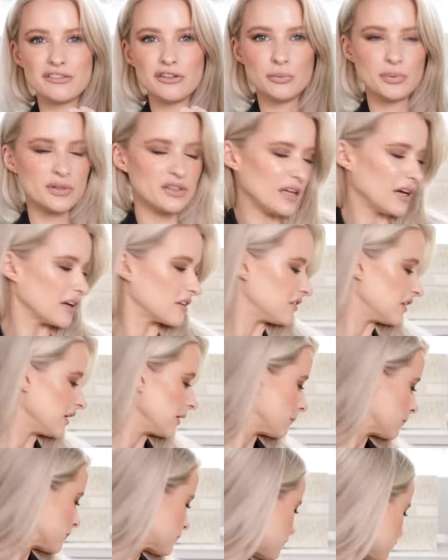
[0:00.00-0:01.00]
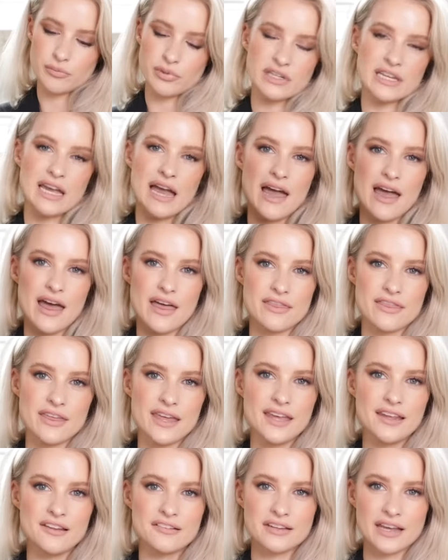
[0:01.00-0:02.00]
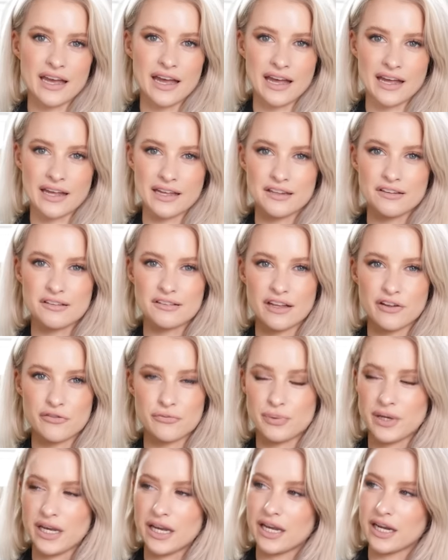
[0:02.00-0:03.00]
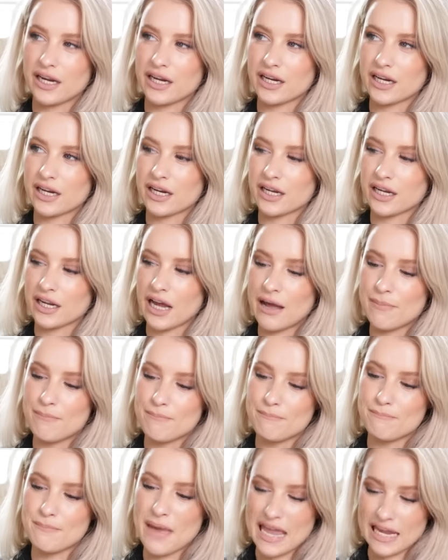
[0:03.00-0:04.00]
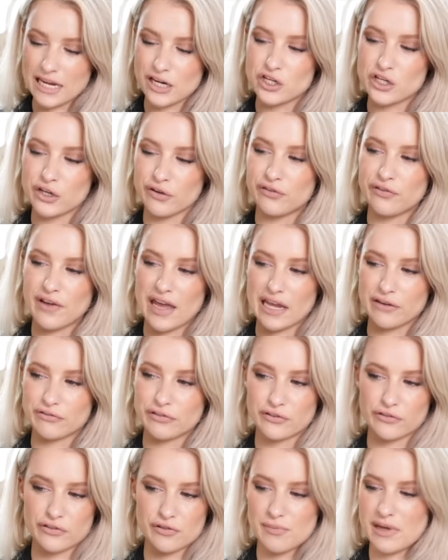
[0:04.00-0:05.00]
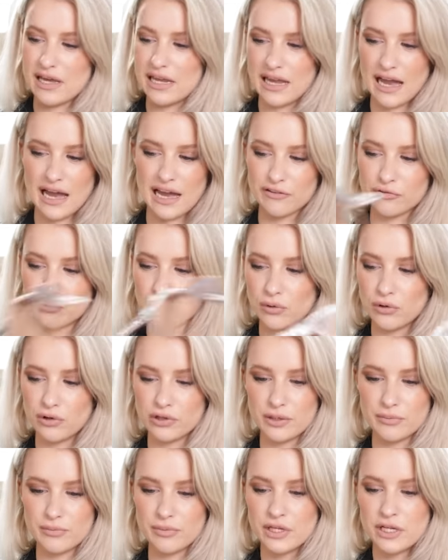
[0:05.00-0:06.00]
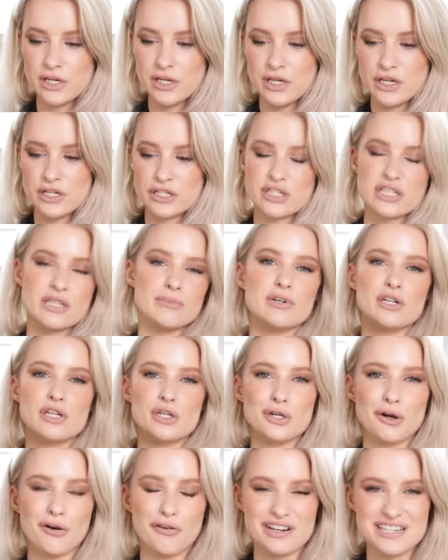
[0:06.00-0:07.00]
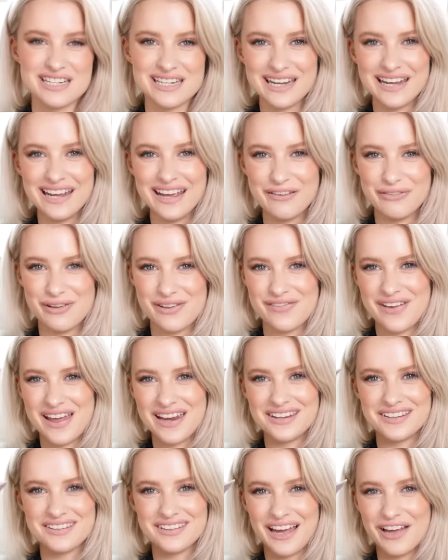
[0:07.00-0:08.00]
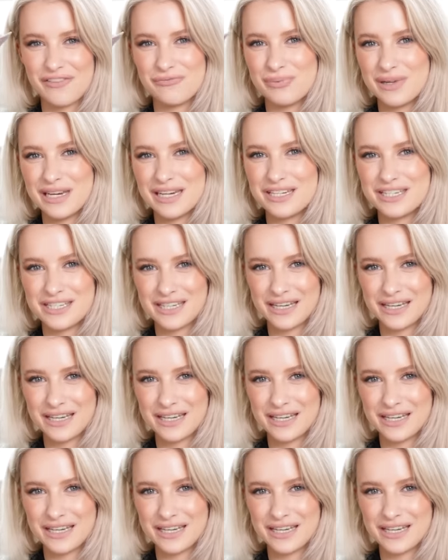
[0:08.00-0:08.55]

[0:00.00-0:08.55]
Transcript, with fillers: super sexy. But yeah, these guys have been a major favourite for me. I've worn them to the majority of events I've been